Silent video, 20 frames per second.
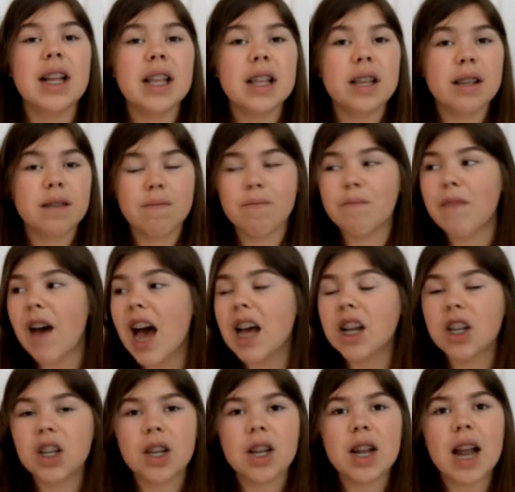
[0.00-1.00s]
This
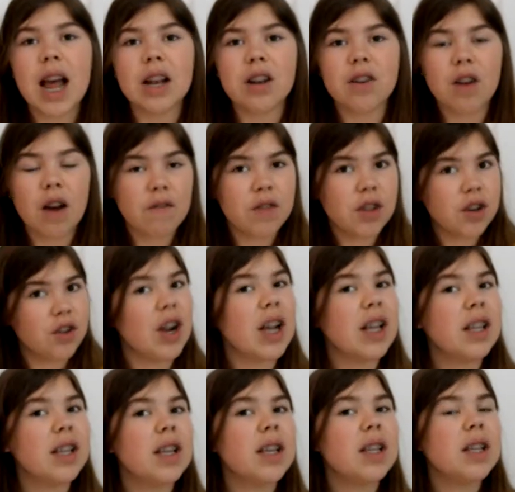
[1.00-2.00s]
fashion and of the
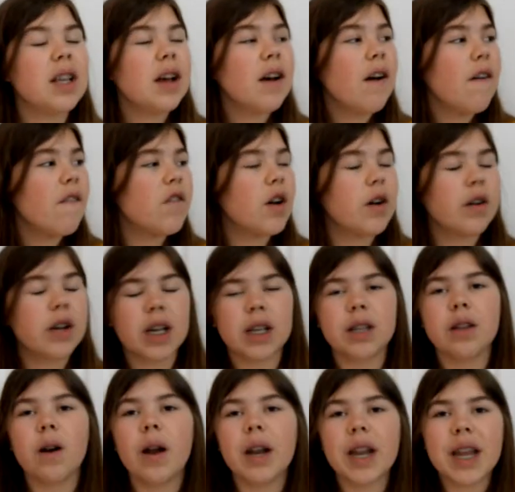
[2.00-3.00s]
dresses
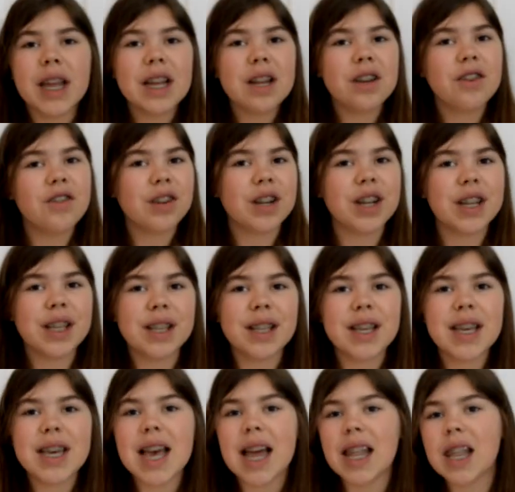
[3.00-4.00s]
focused on
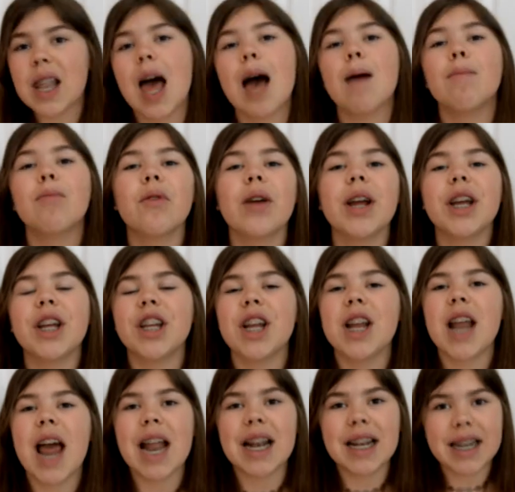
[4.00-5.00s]
intricacy,
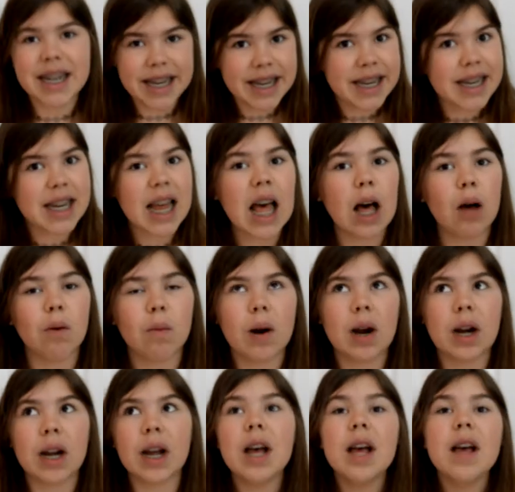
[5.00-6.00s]
elaboration, and detail
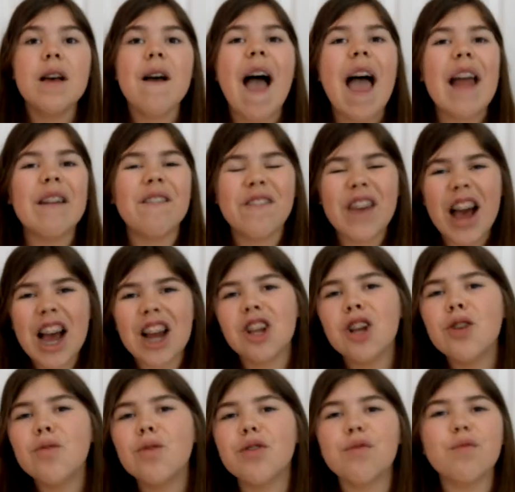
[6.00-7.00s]
work, and
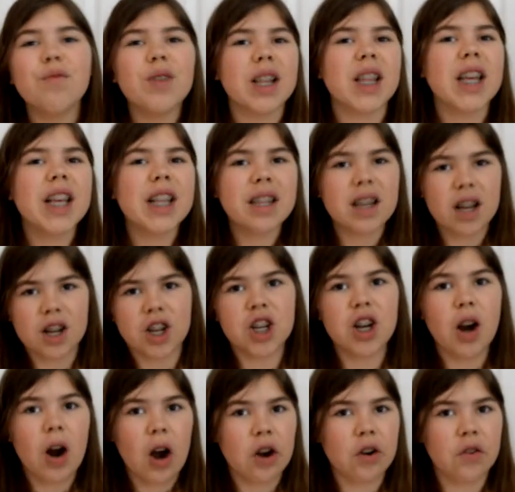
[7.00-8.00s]
fashion was really such
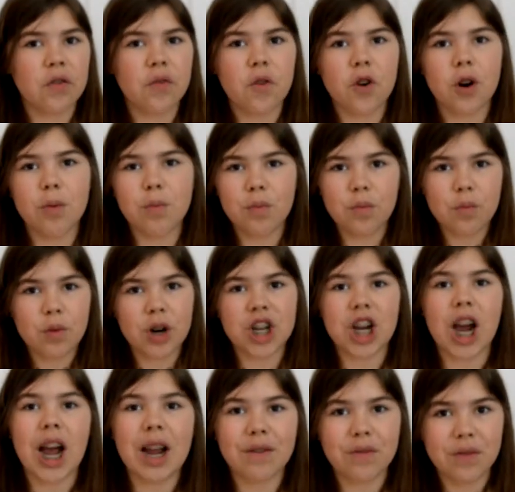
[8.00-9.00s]
an art form
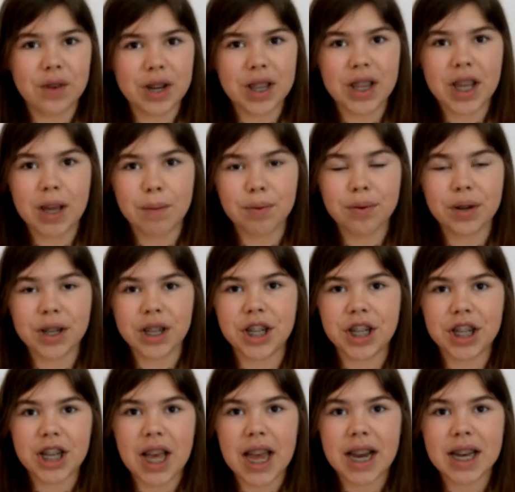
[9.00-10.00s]
which I really
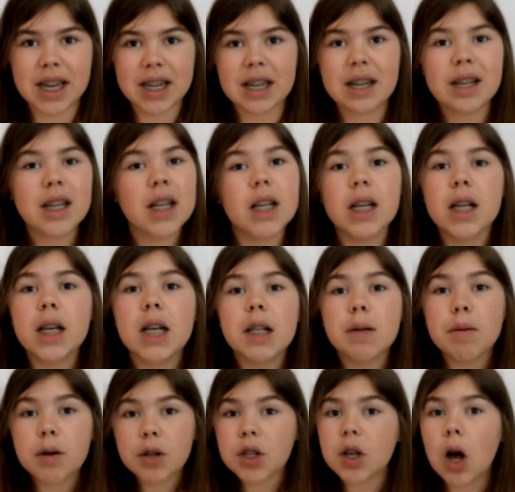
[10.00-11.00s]
appreciate.
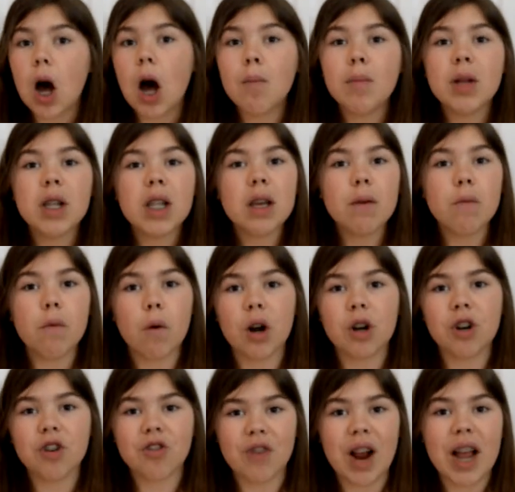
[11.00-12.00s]
The most commonly
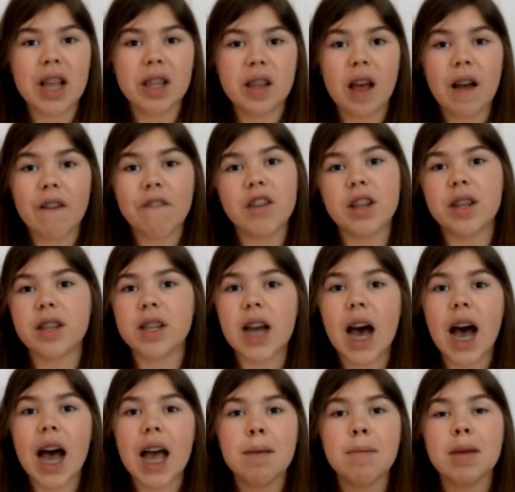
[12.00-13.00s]
worn dress of this
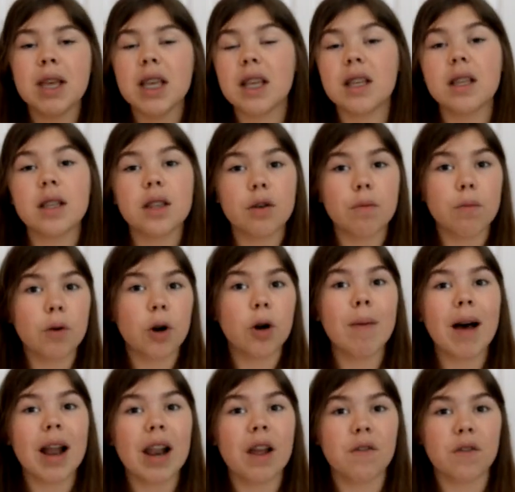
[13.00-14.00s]
time is the robe à la